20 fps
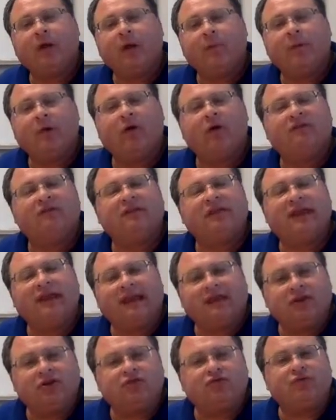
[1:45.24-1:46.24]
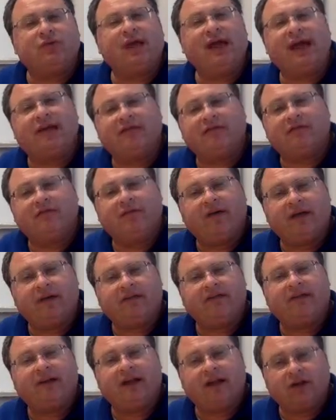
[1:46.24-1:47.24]
Because the industry has a
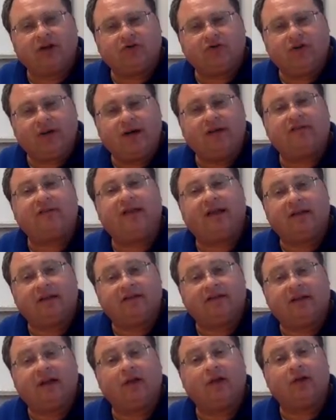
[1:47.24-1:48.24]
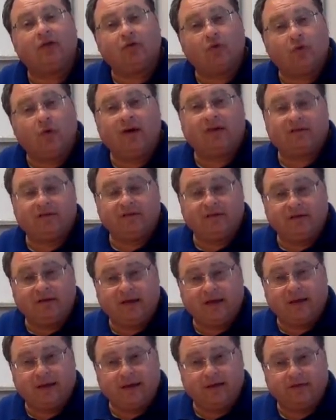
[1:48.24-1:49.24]
vested interest in selling toys and
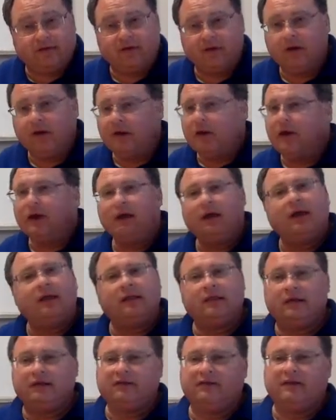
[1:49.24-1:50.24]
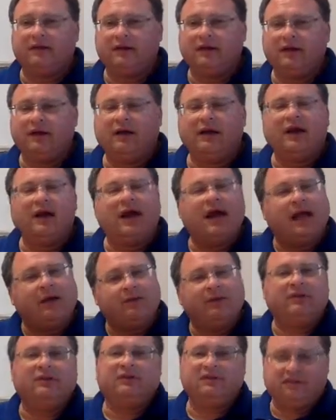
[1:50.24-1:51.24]
tickets. Listen, I
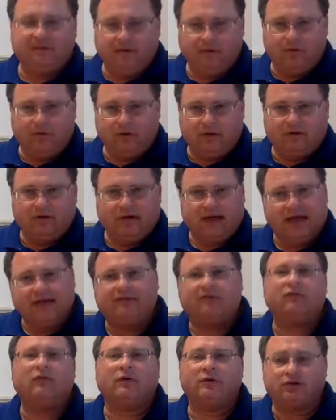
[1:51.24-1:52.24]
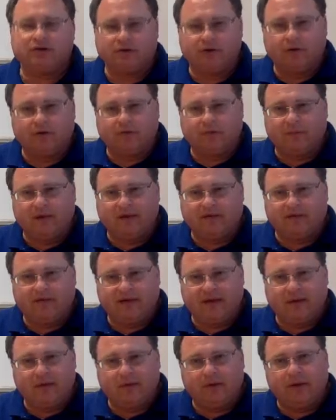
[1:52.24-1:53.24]
went to SeaWorld. I saw the shows with my
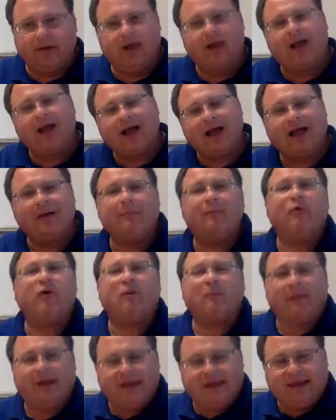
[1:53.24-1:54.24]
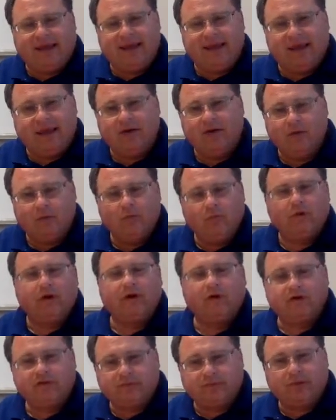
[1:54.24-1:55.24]
family. I bought my kid one of
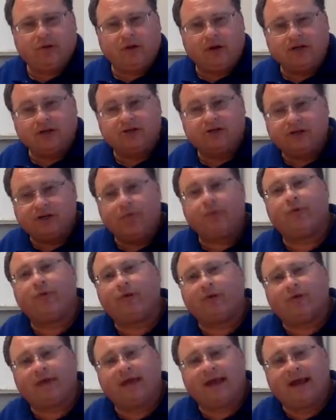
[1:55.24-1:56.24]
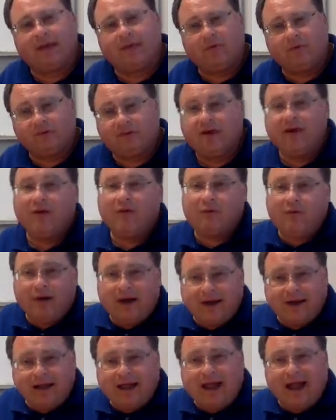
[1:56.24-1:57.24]
those plush SeaWorld animals.
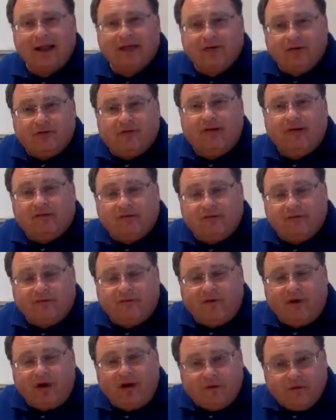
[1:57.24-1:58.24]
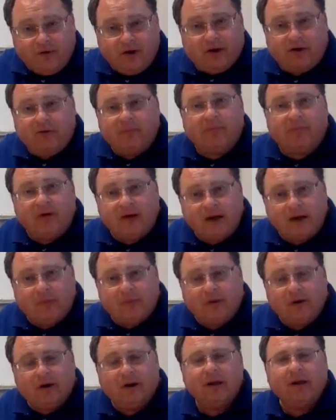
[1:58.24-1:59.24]
Why not? You're a decent father. You're going to buy
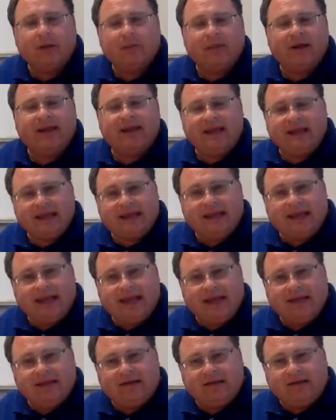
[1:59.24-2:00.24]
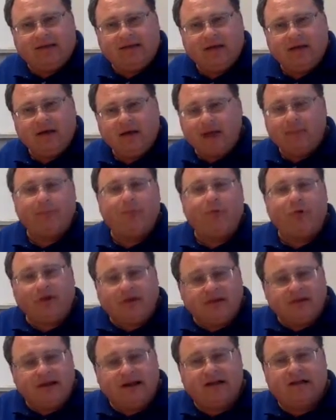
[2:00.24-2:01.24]
one. My kid liked it. I bought the
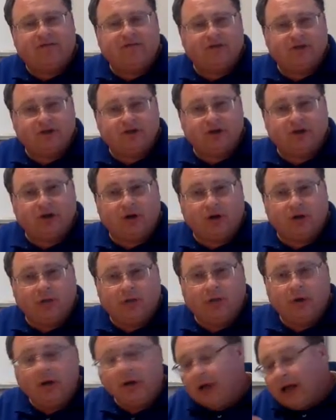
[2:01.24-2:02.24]
tickets for the show.